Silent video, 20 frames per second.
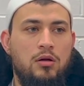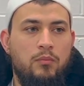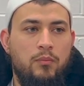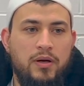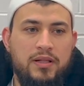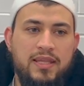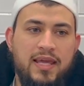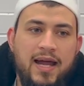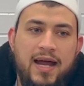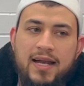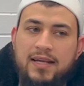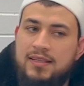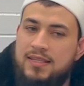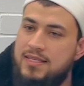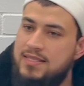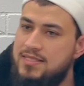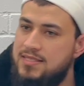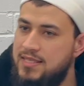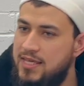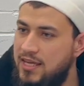but they had
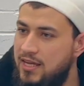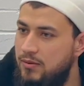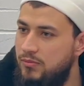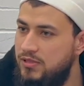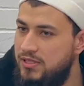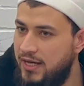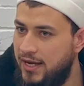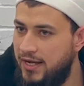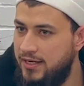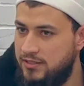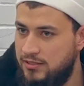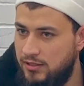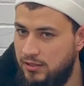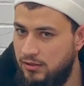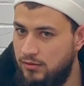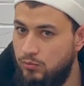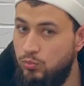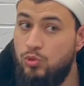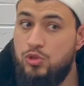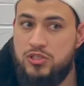the same
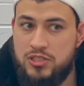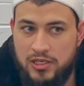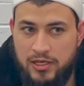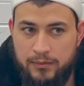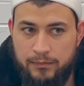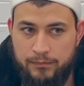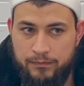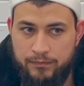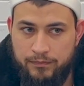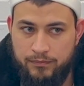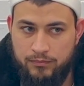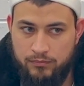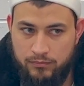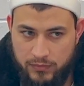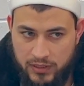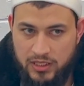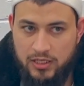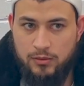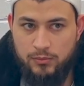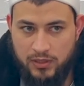title, Muslim,
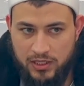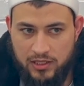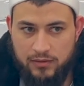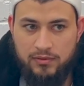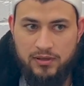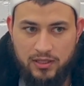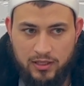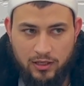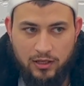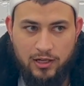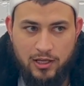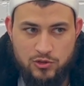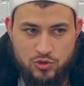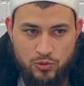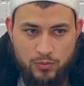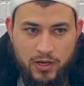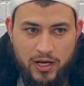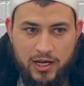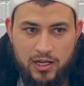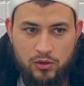meaning believing in Allah
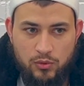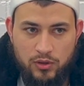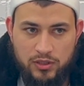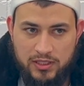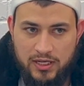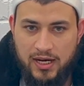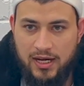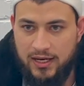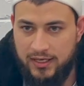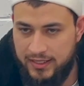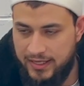subhanahu wa ta'ala.